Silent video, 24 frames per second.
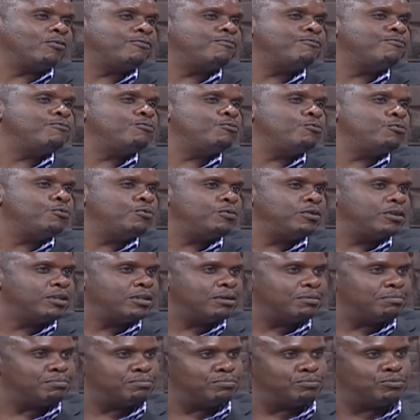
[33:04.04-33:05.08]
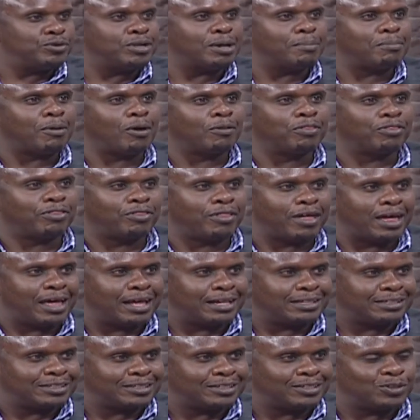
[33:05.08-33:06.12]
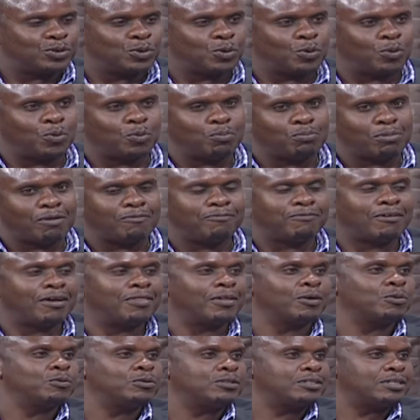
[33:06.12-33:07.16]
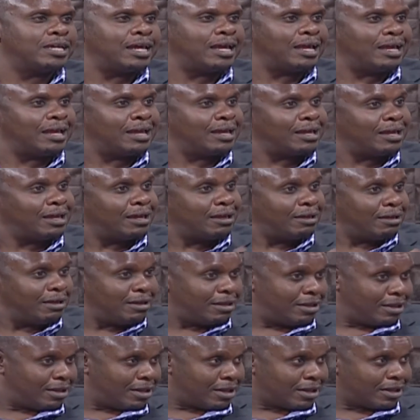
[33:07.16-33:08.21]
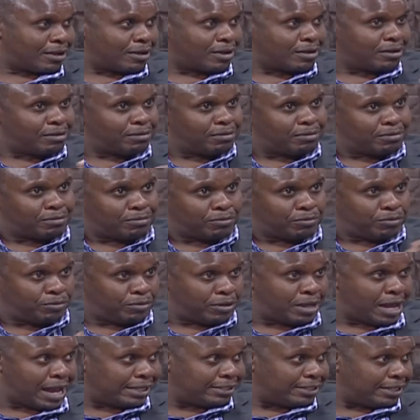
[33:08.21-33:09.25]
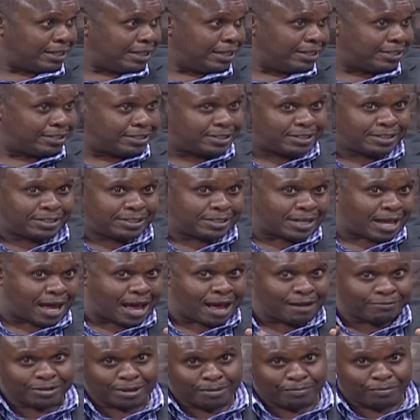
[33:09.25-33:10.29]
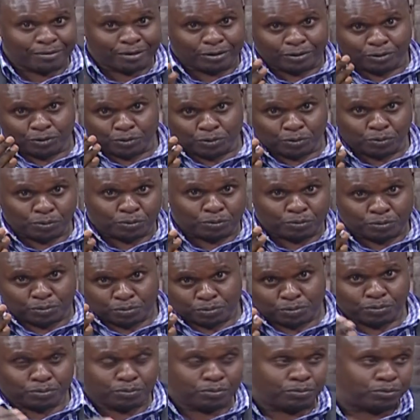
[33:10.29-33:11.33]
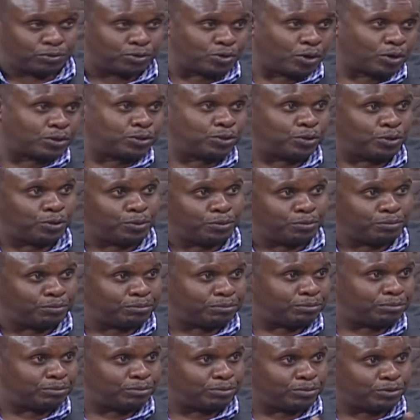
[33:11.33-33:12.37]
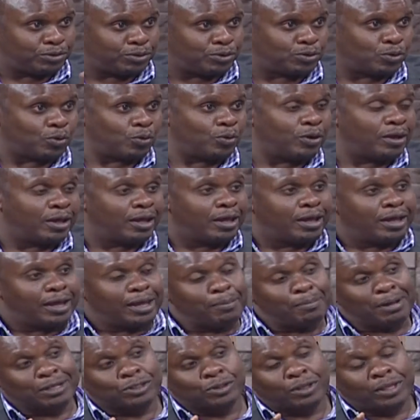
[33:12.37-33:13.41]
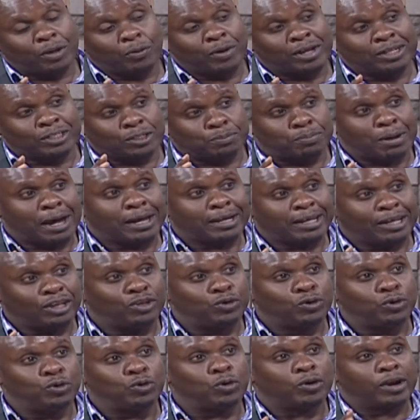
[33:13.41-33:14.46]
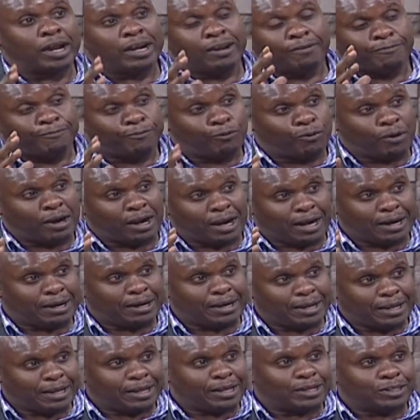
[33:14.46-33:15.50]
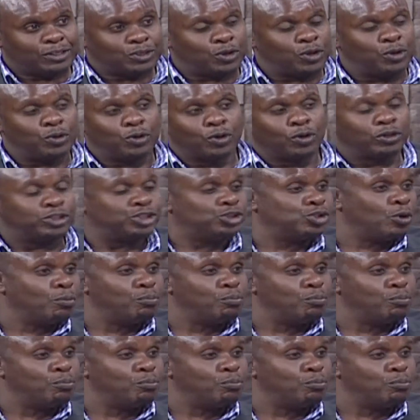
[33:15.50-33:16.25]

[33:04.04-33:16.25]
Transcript: food, moody about things. So my father could say, could guys eat? I have something to talk to you. So he makes sure that when he's spanking you, you're already full. So you not show